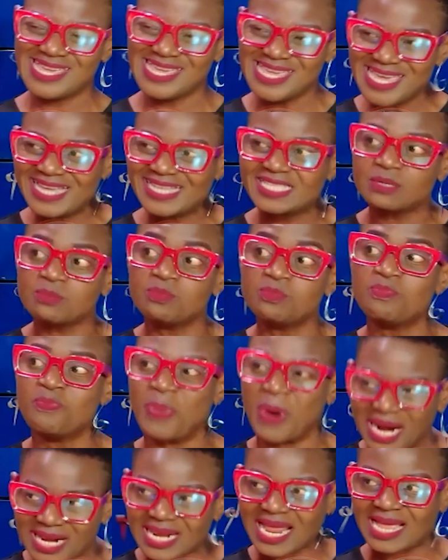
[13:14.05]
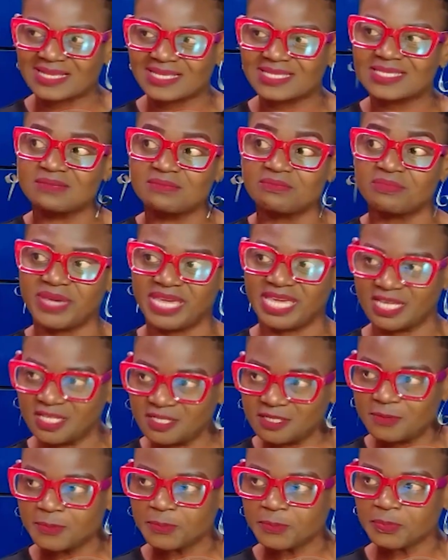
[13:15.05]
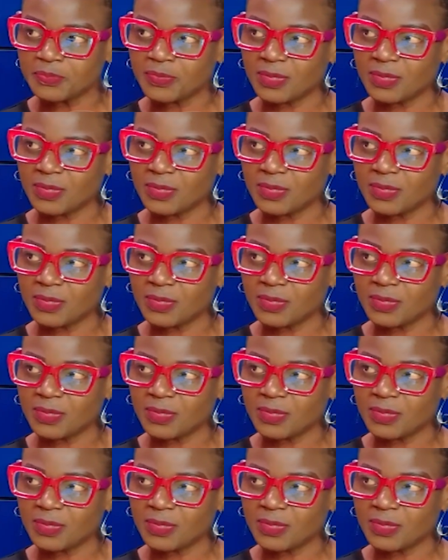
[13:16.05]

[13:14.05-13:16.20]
eat balanced meal